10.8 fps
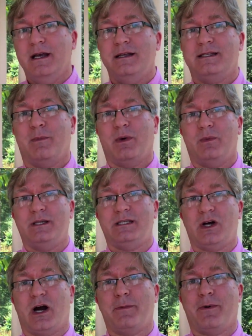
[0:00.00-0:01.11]
someone would
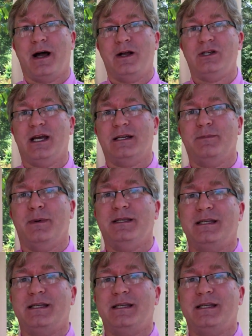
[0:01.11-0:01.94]
start a project, but mm.